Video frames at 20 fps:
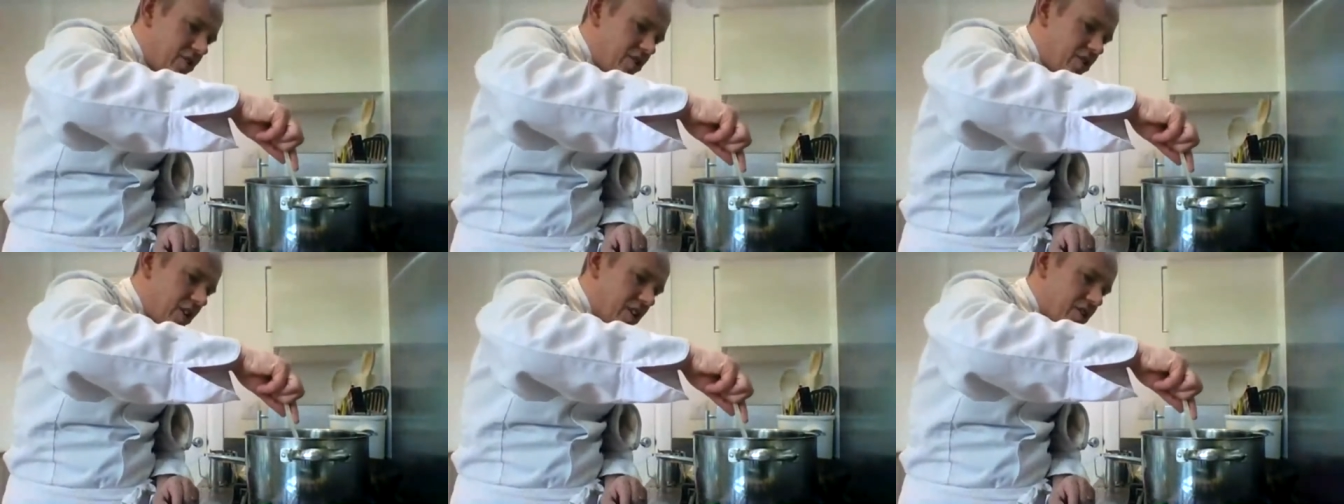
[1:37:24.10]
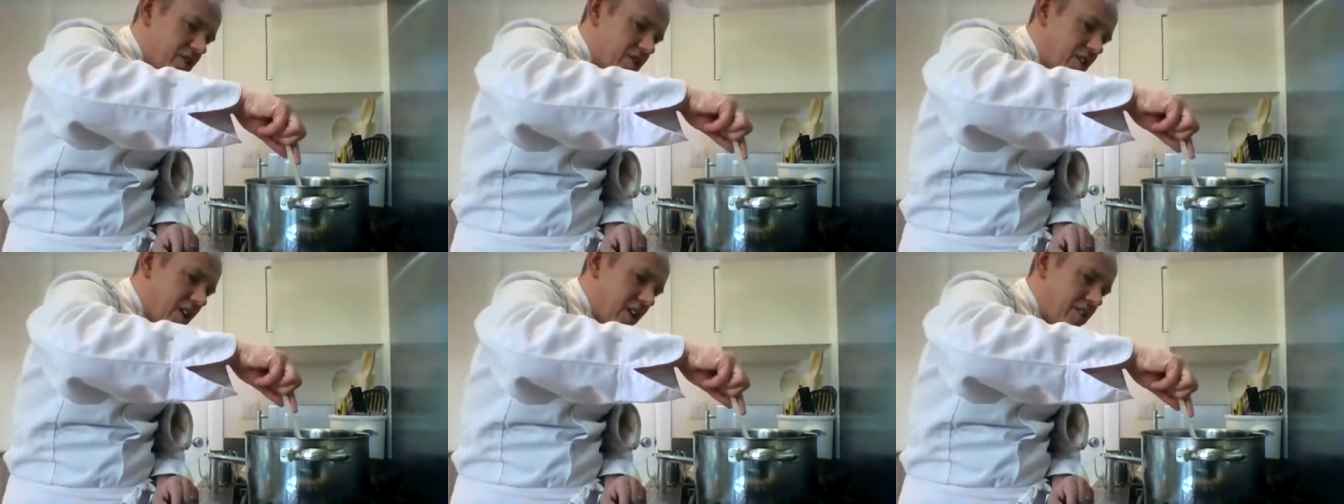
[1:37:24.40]

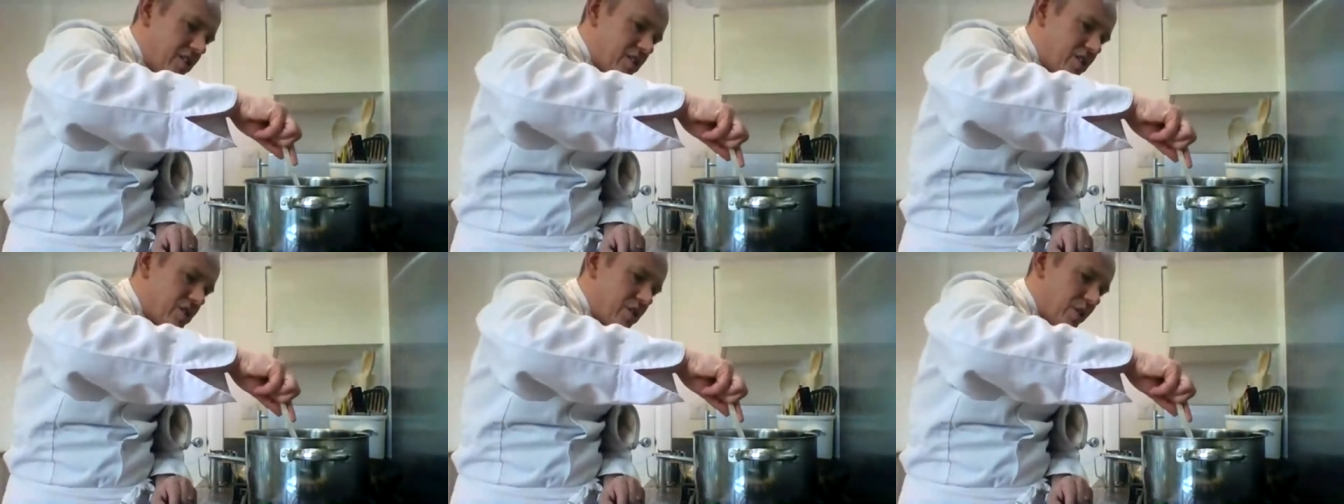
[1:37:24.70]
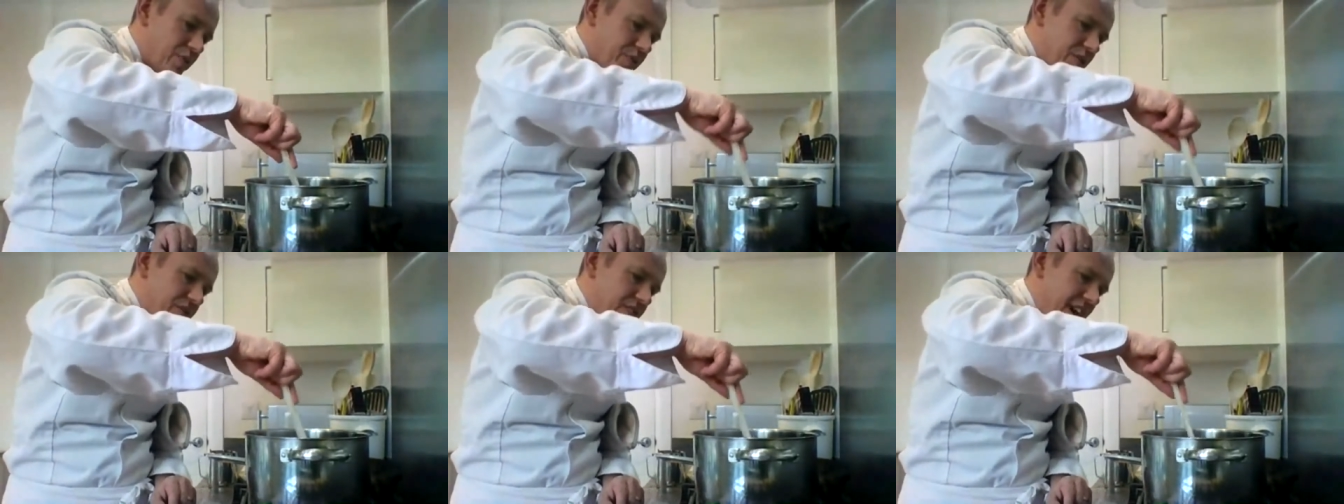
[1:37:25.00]
Just starting to
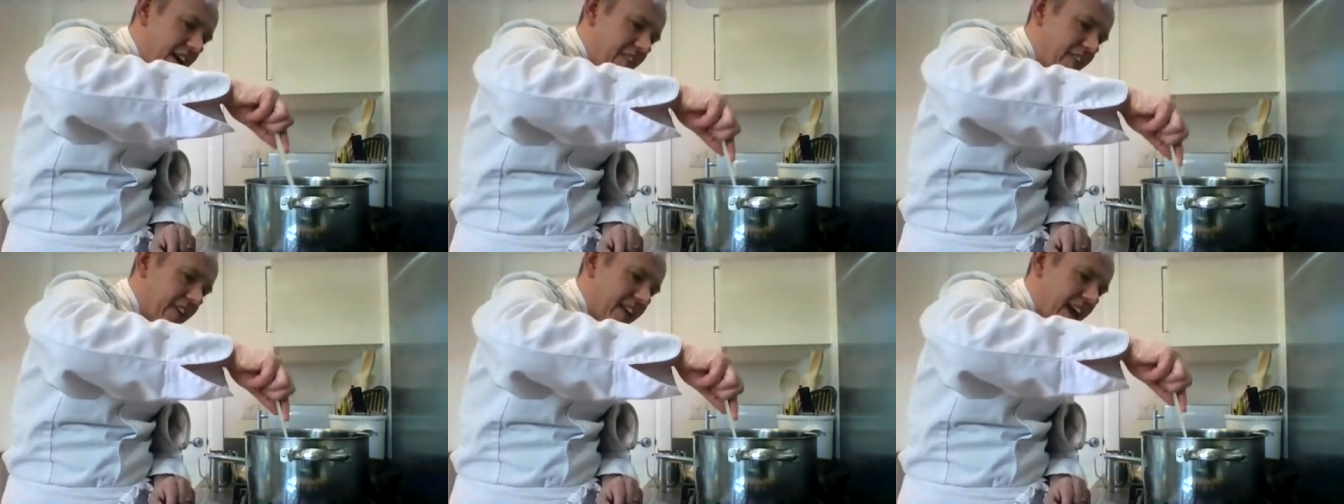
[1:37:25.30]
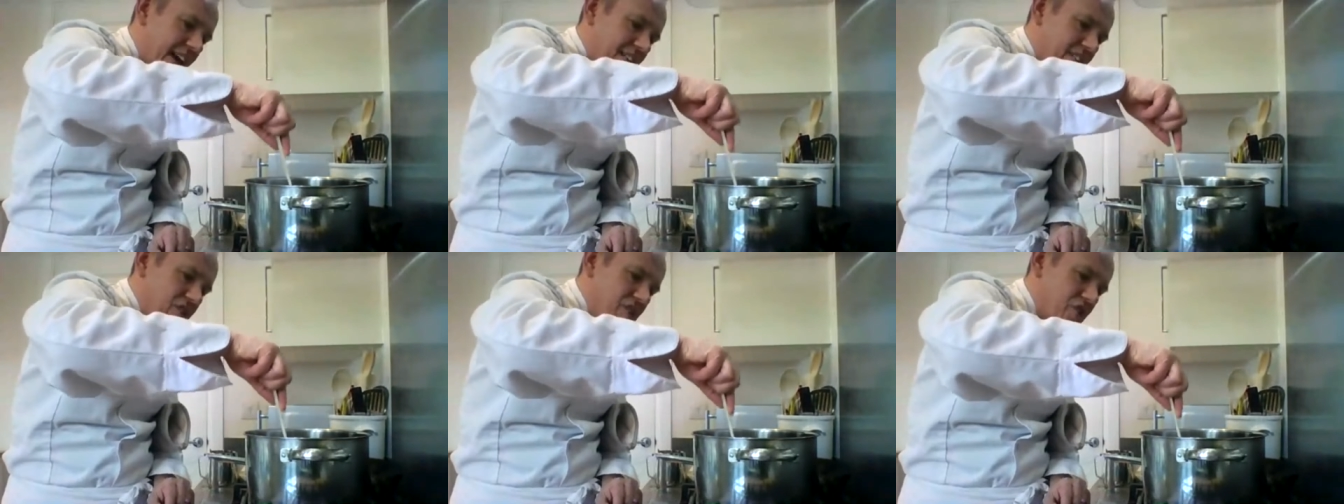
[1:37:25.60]
soften down. The
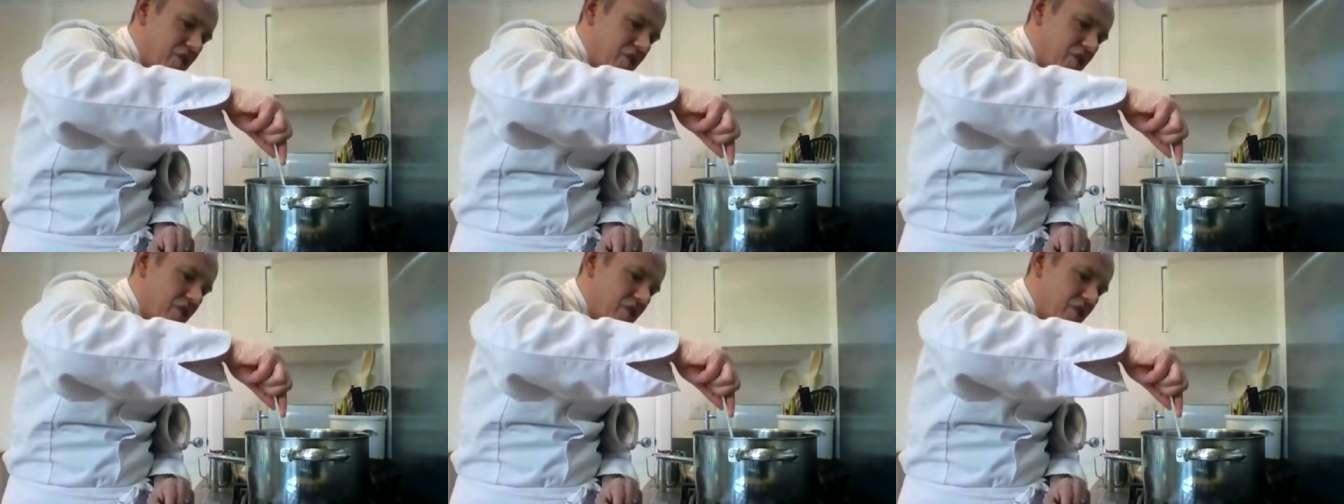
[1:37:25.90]
carrots